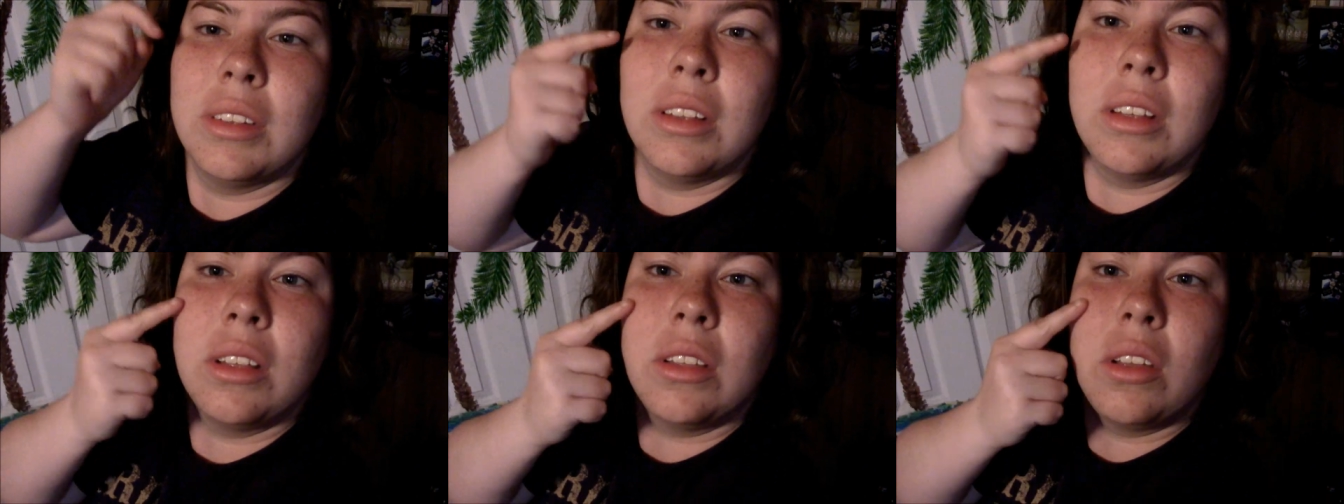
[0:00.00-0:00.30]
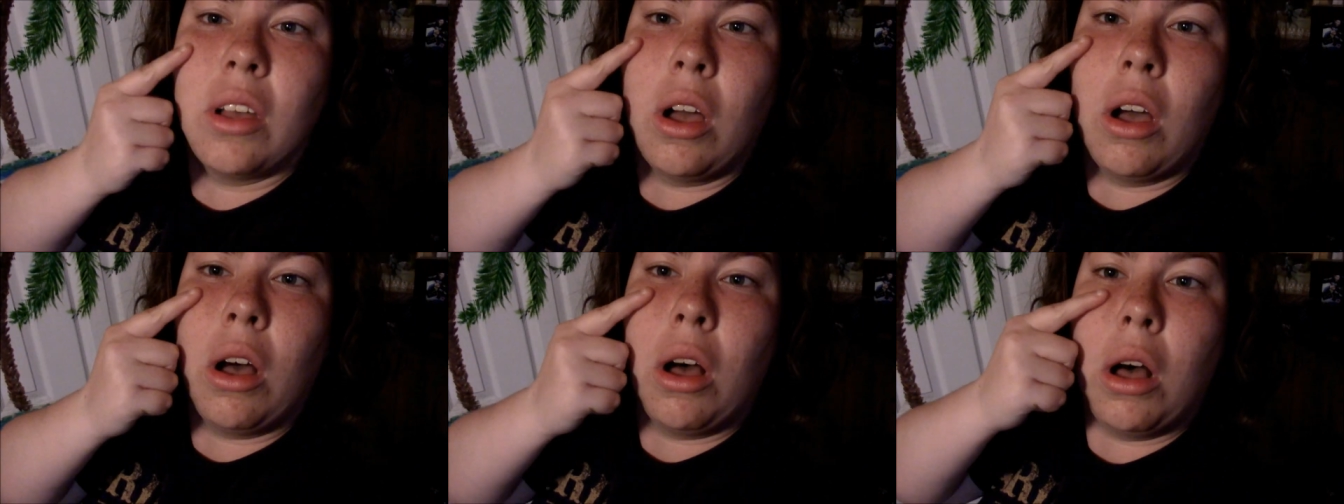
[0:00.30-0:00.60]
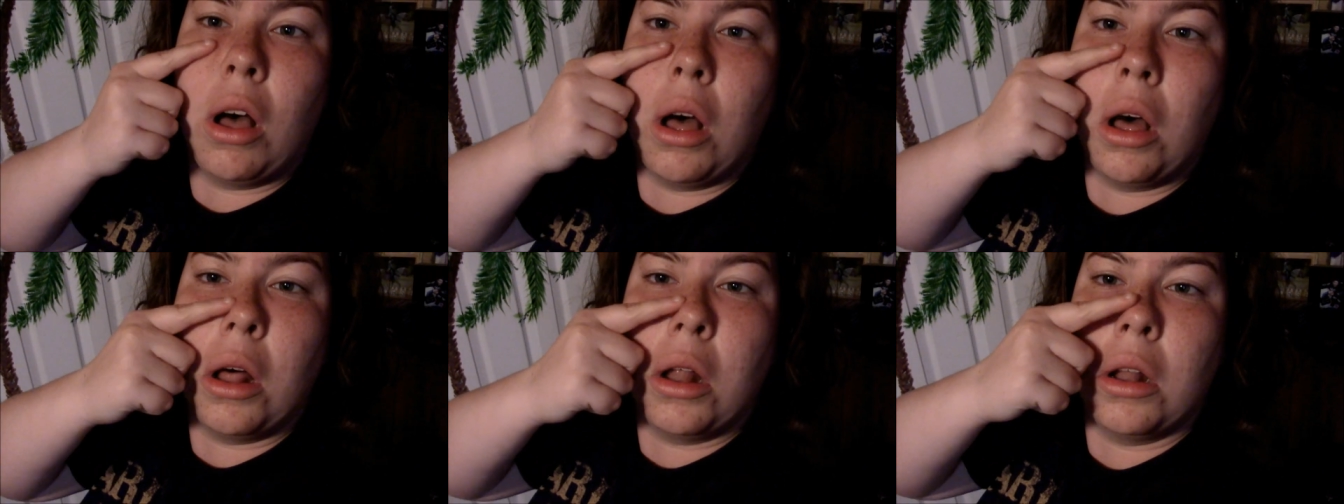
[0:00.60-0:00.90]
It's
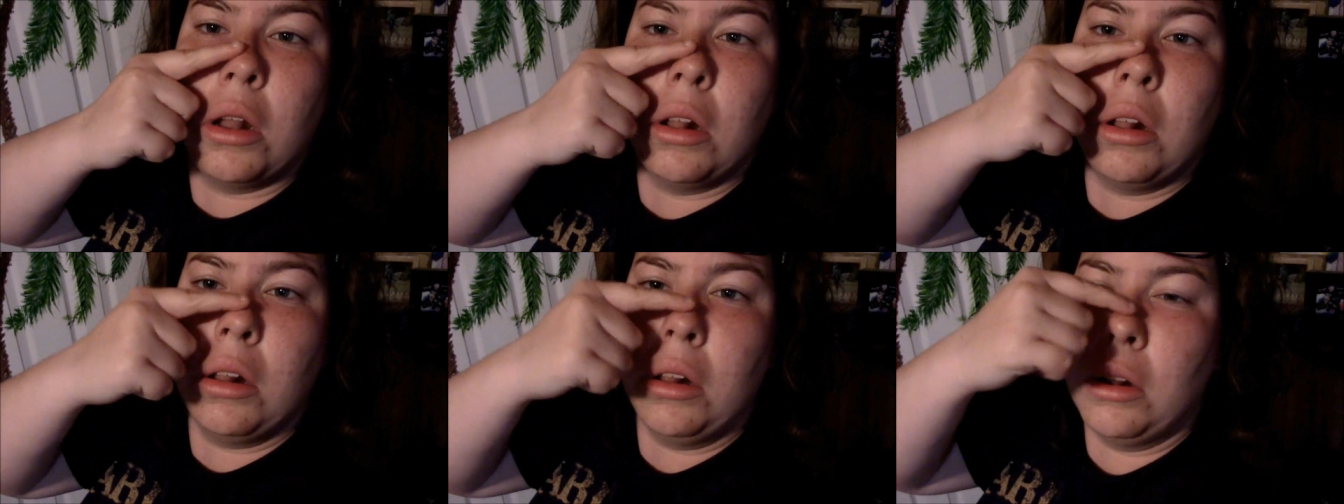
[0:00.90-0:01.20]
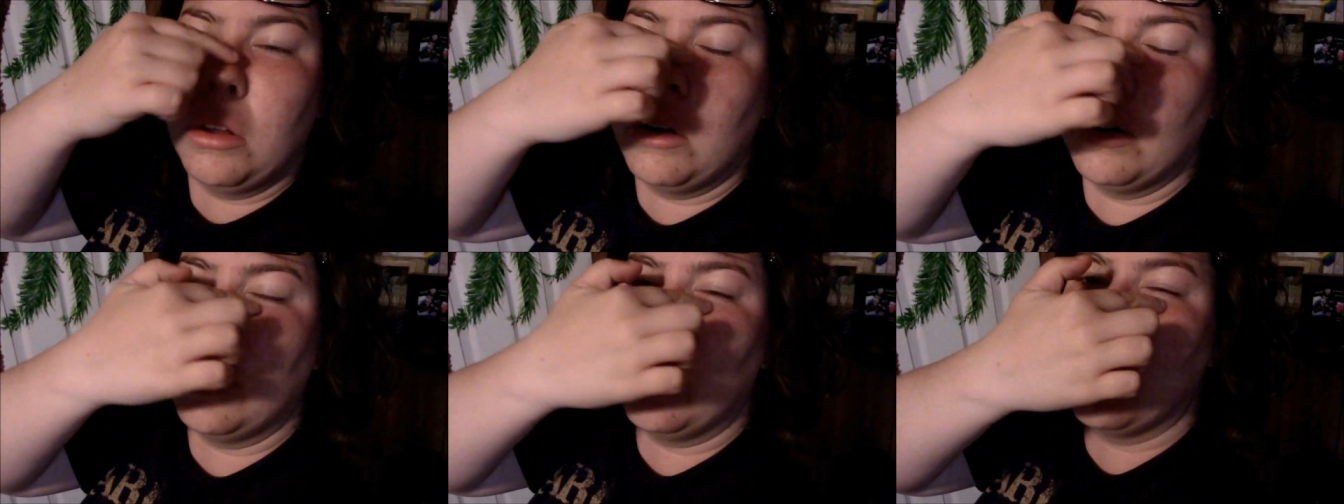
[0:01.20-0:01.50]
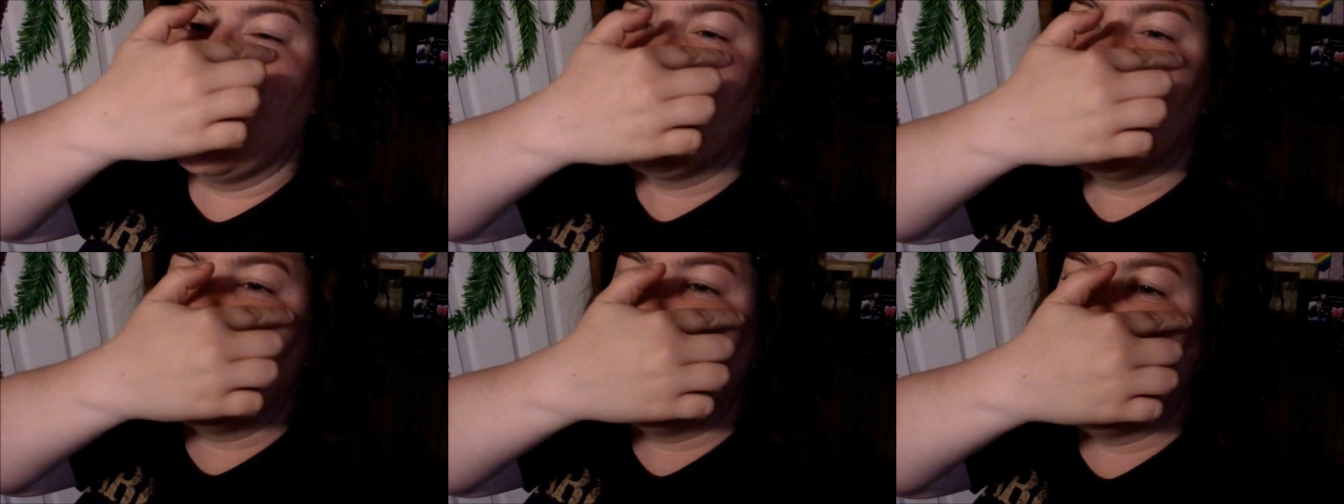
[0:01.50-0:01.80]
all
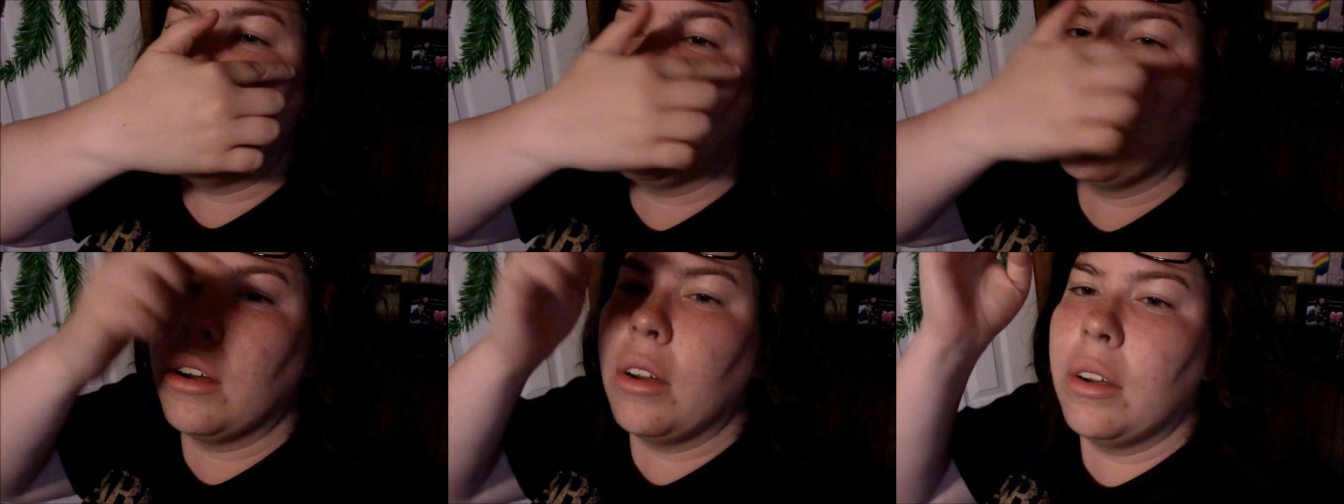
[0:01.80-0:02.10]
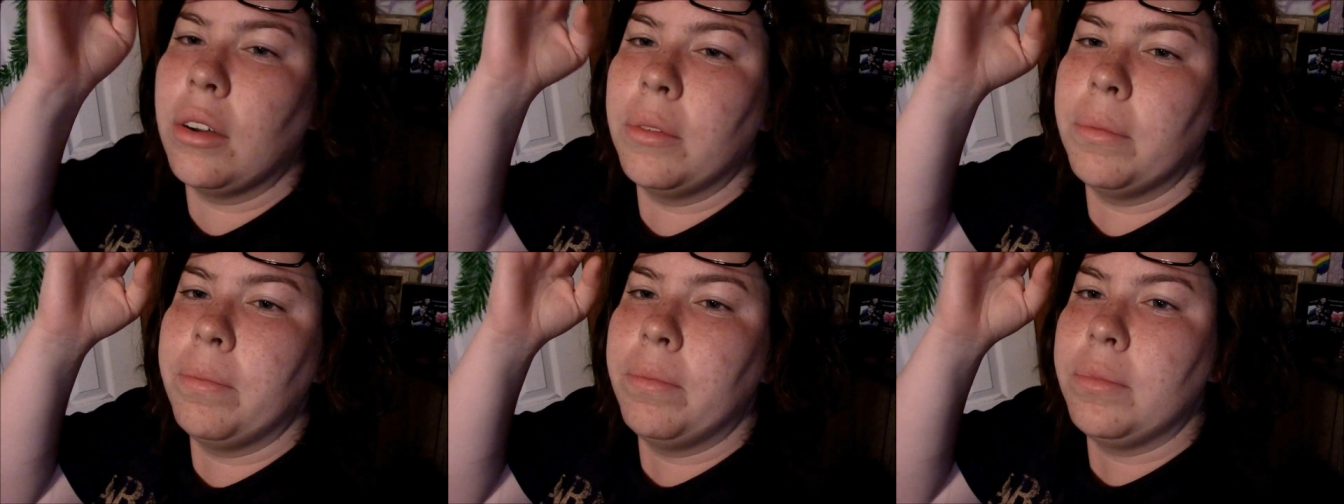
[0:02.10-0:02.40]
across here